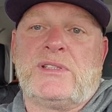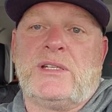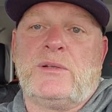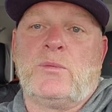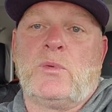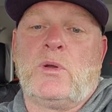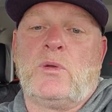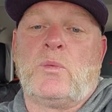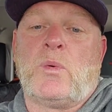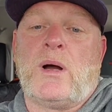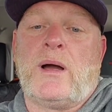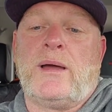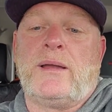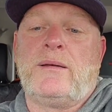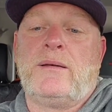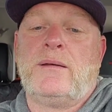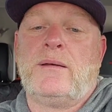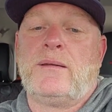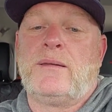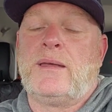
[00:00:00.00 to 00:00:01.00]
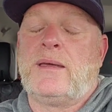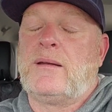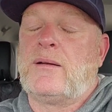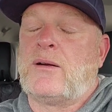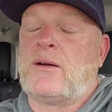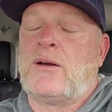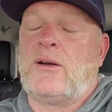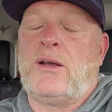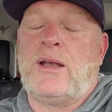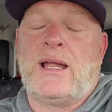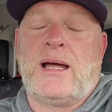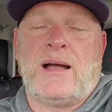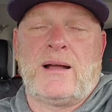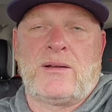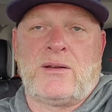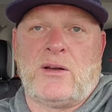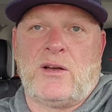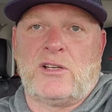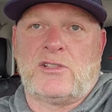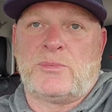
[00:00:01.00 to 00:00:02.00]
seen worldwide that are
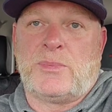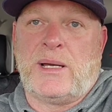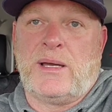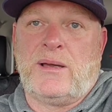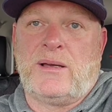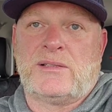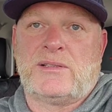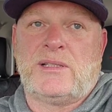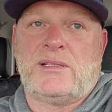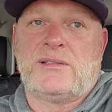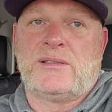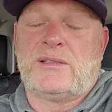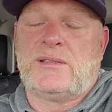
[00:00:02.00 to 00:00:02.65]
not caused by us.